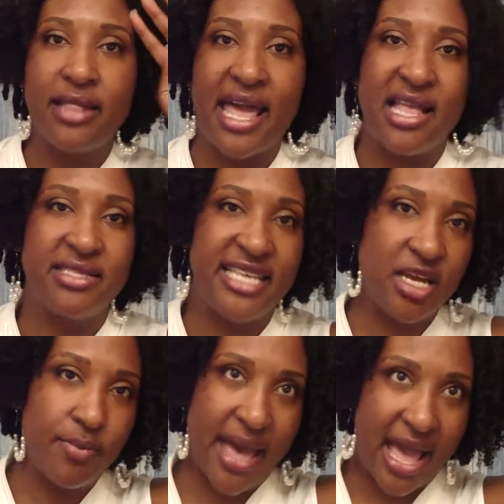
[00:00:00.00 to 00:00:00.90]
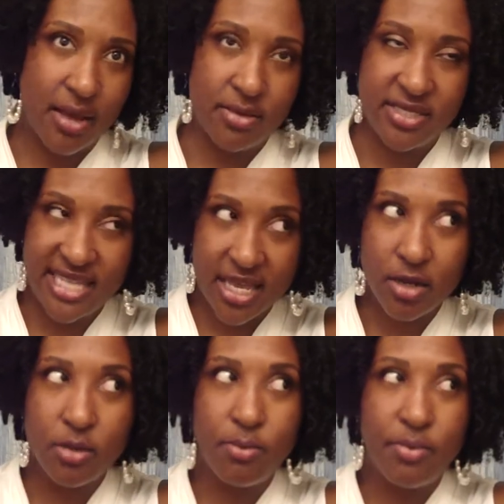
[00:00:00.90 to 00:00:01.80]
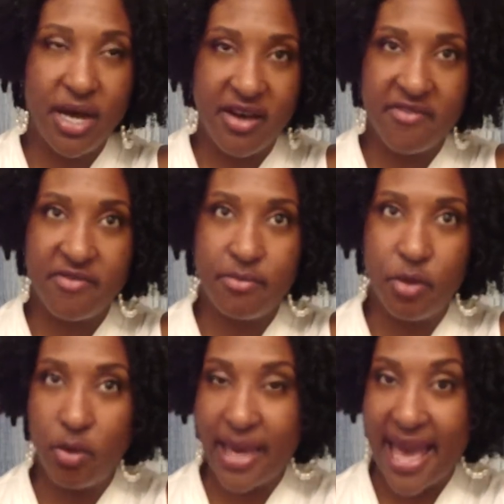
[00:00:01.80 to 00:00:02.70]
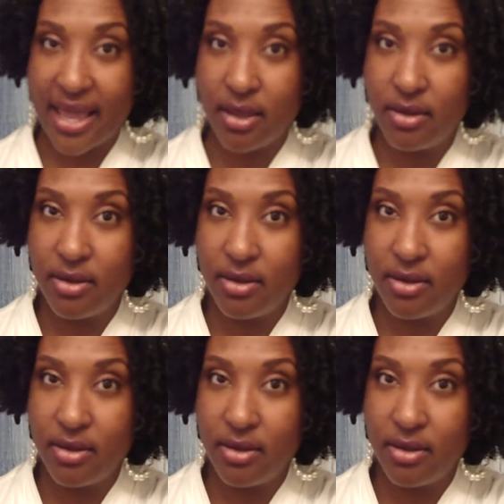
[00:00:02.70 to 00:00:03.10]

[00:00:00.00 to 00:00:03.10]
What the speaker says: like in a single puff pullback.